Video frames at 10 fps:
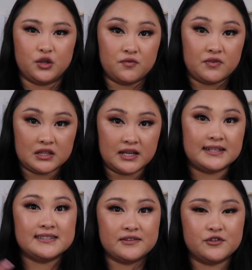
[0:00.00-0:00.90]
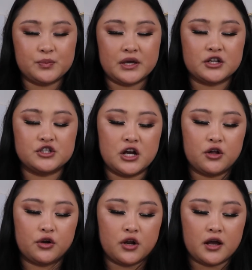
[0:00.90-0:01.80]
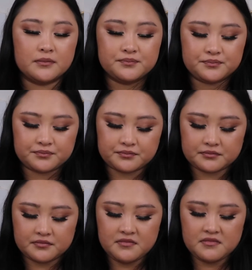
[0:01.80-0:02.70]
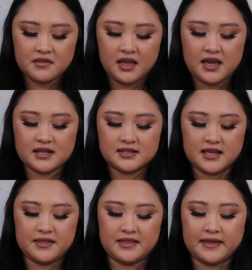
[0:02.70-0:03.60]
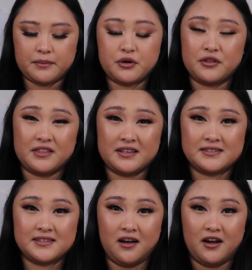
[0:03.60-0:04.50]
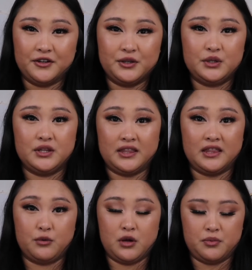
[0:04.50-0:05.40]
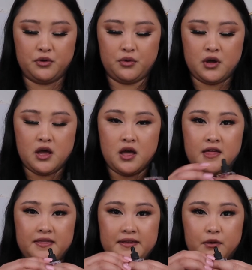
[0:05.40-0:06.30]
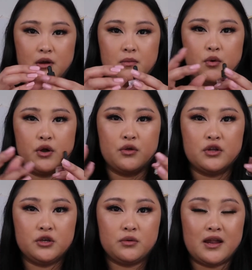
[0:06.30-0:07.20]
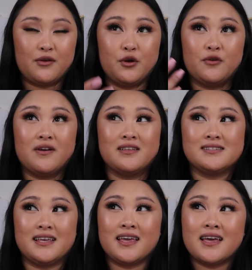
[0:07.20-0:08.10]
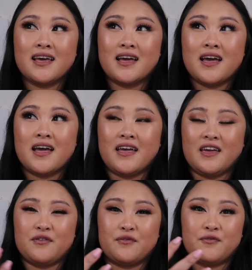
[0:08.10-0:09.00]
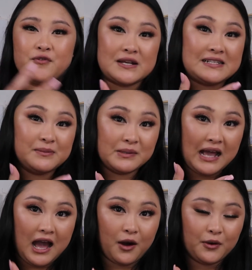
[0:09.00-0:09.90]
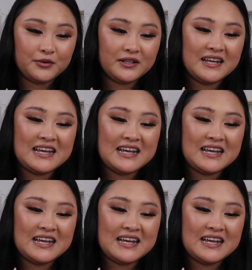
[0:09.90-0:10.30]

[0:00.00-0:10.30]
UV lights if you pick gel or not, and then they like put this on you, like they rub oil on you, and I don't know if that's like, if it freaks me out.